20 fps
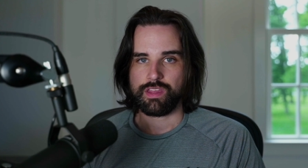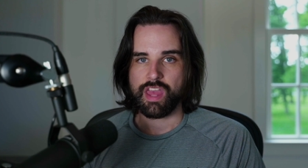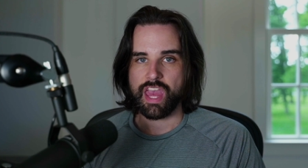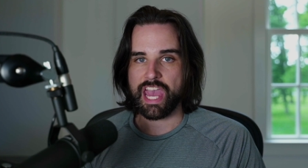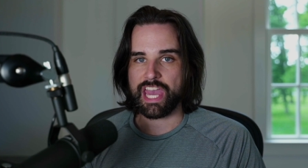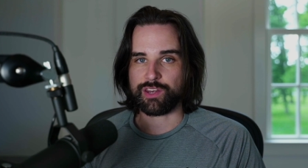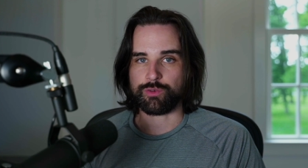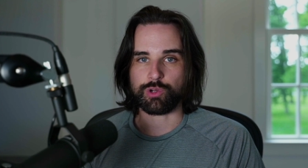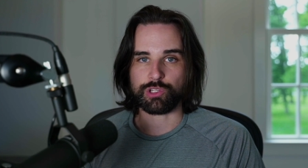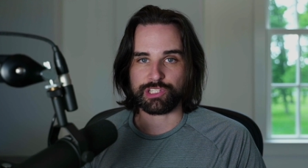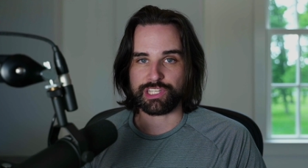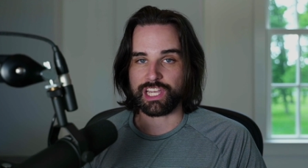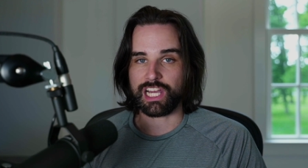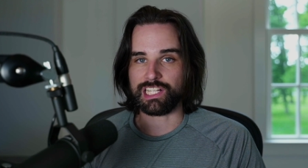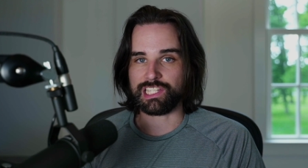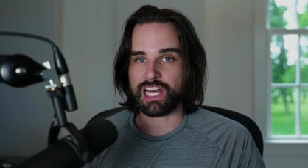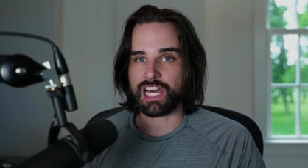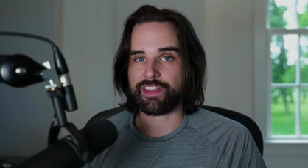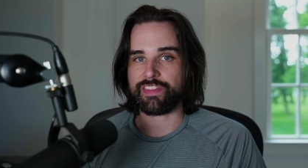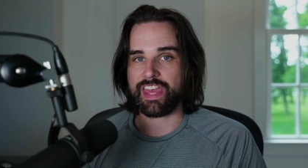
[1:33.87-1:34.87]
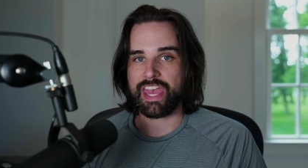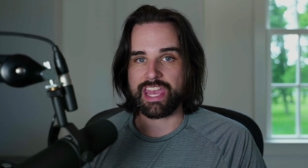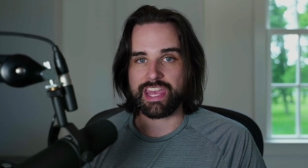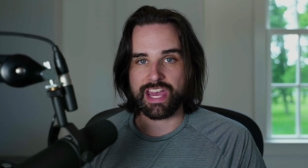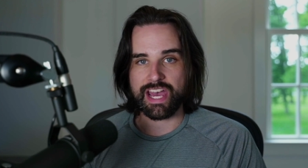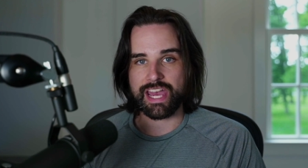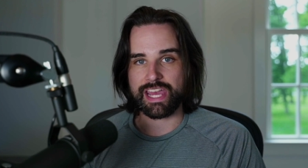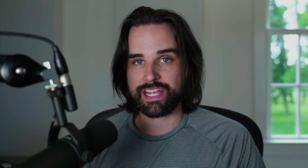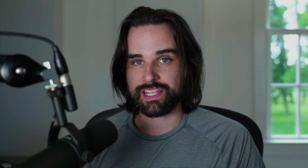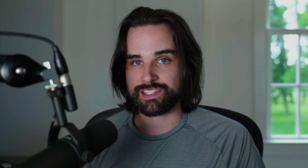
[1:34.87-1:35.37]
And really, a lot of the
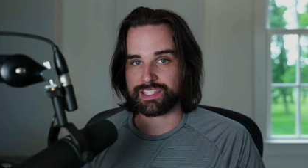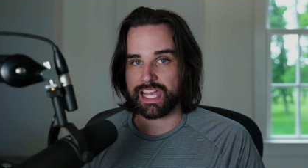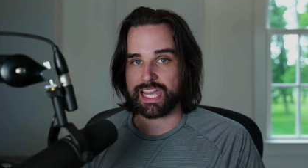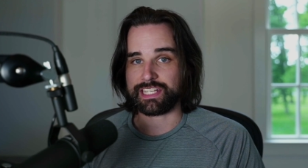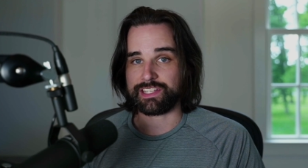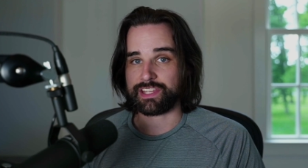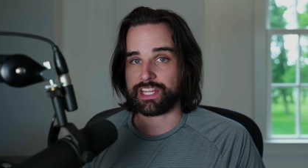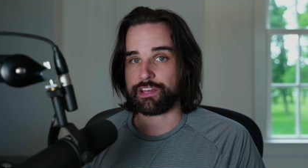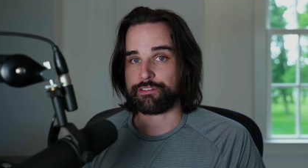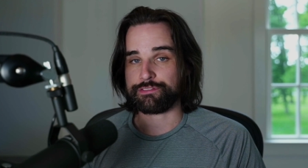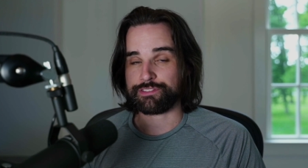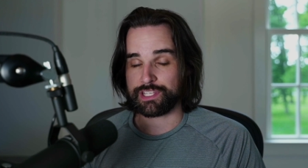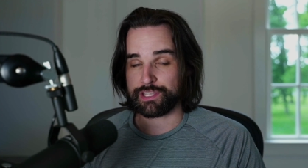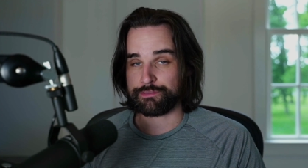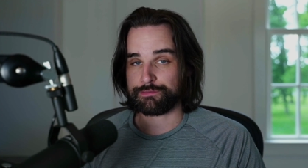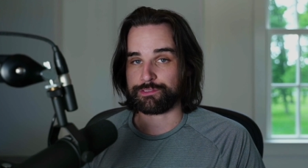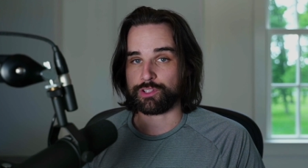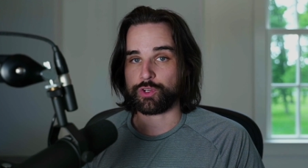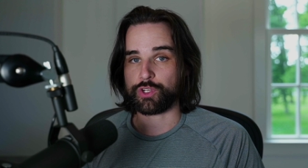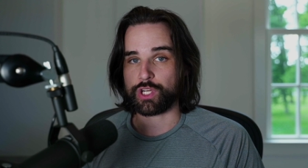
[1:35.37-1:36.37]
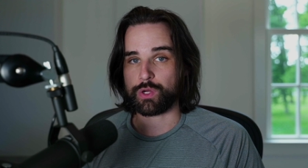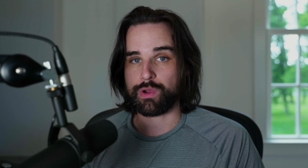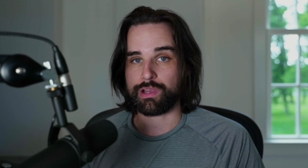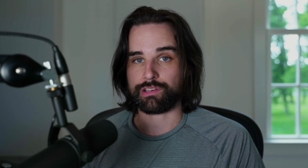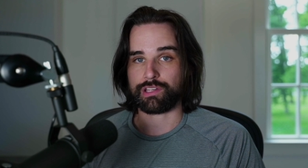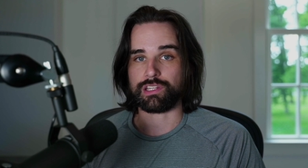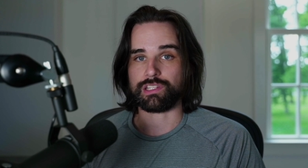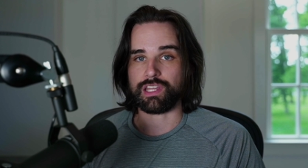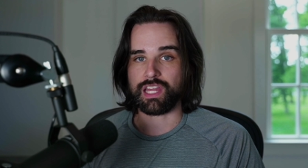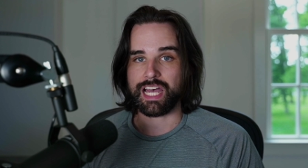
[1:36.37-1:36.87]
AI anxiety that I see floating
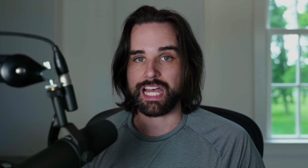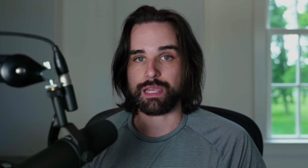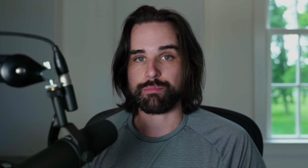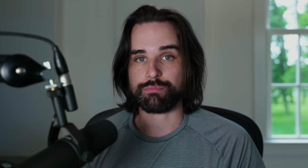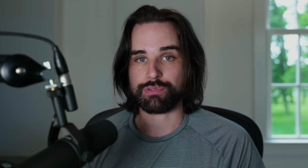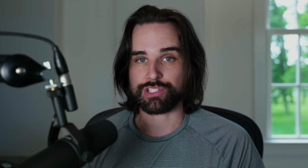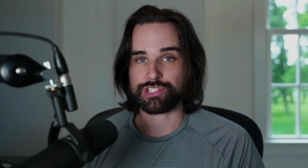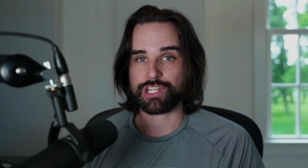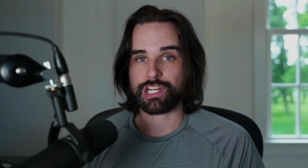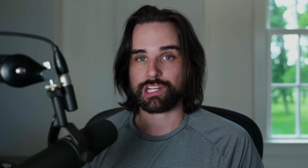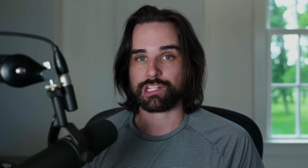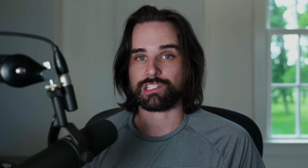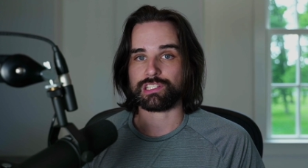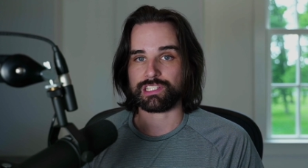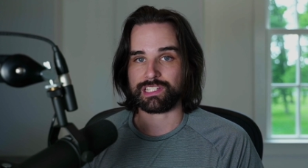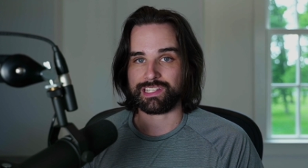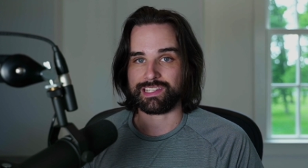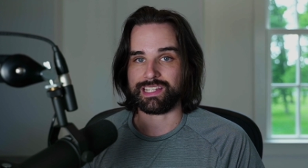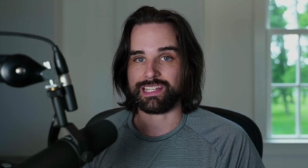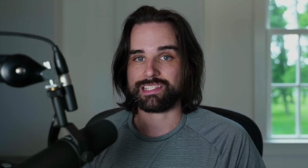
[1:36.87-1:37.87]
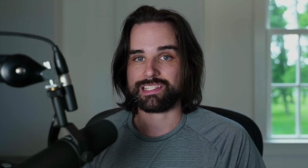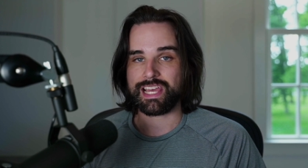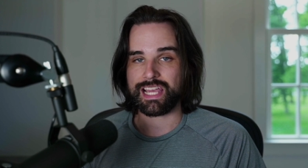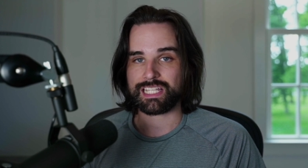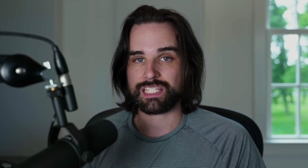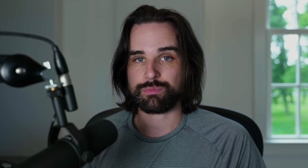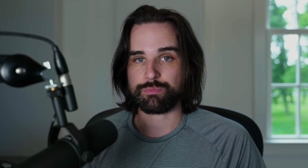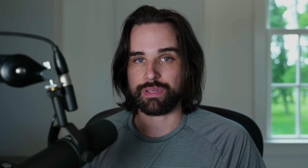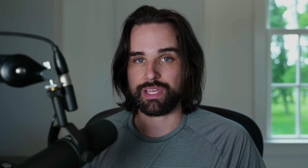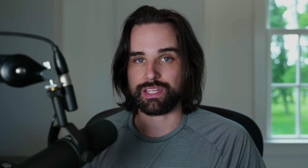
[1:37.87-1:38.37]
around online, particularly in the
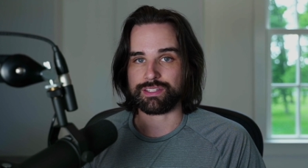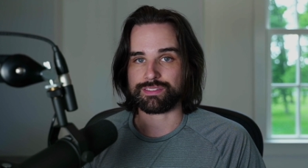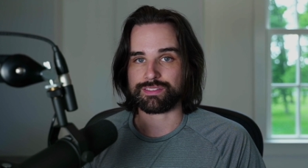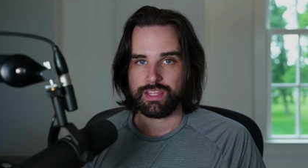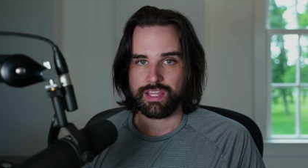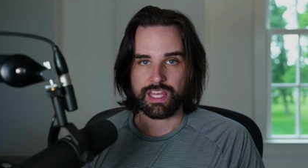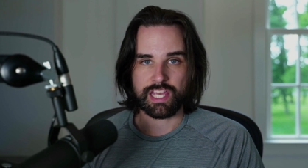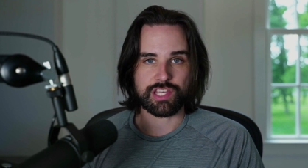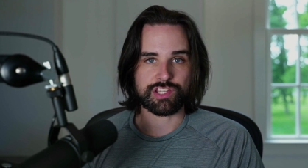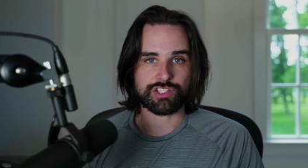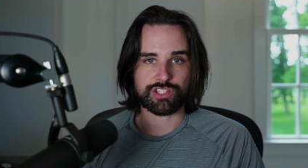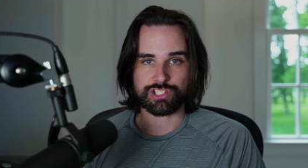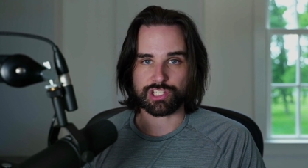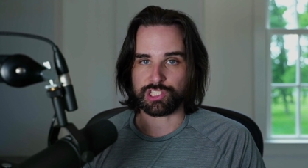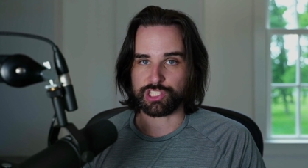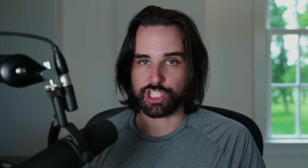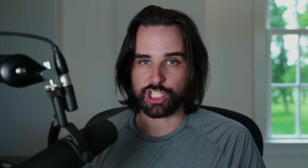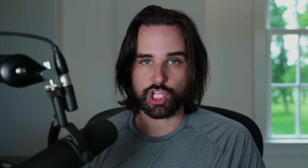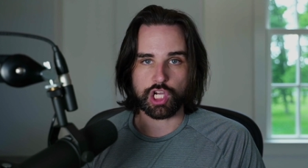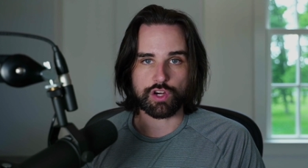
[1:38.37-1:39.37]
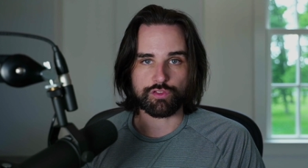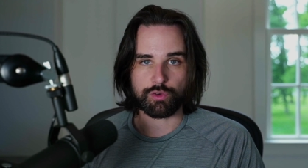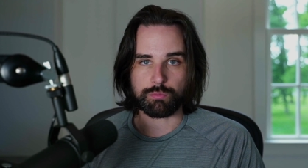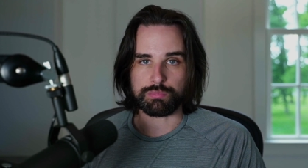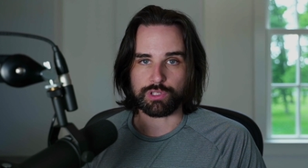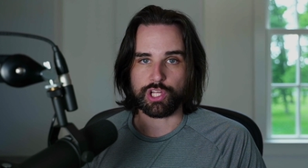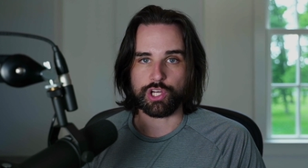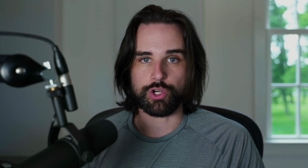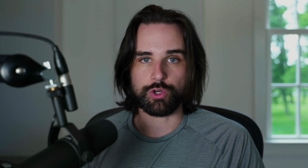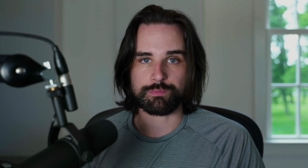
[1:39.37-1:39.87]
tech space, is just a little
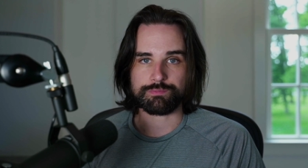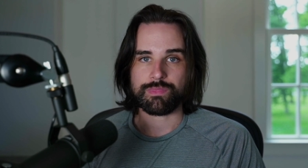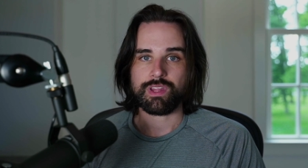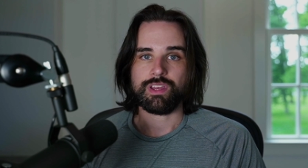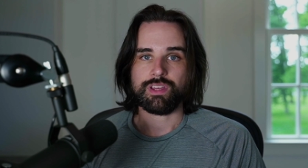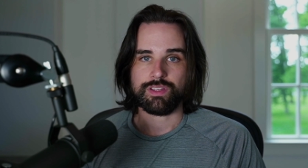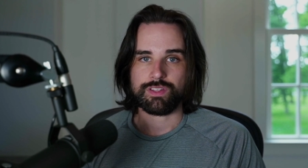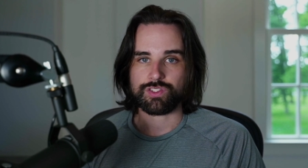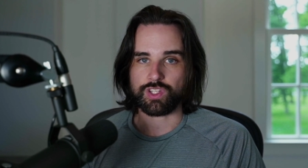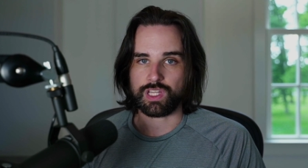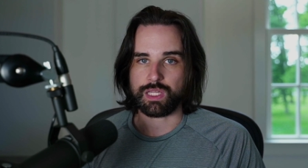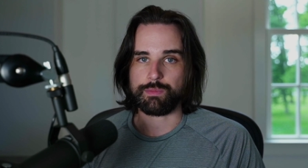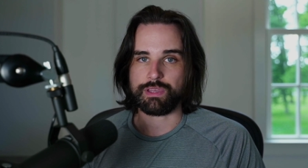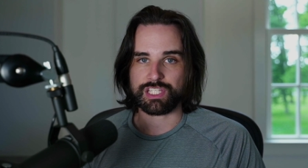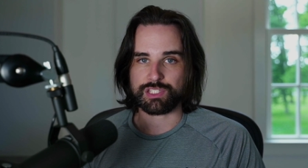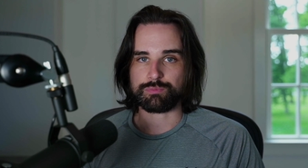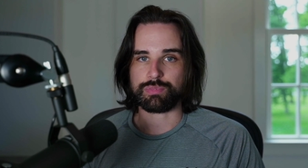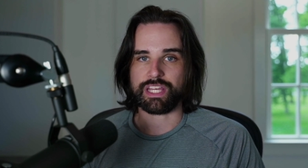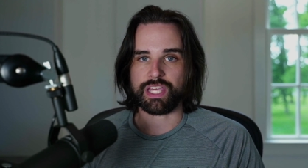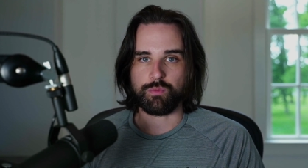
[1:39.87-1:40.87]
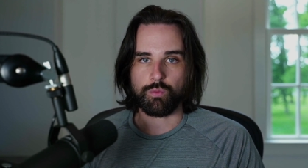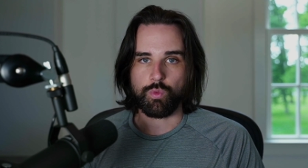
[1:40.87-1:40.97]
overblown so let me explain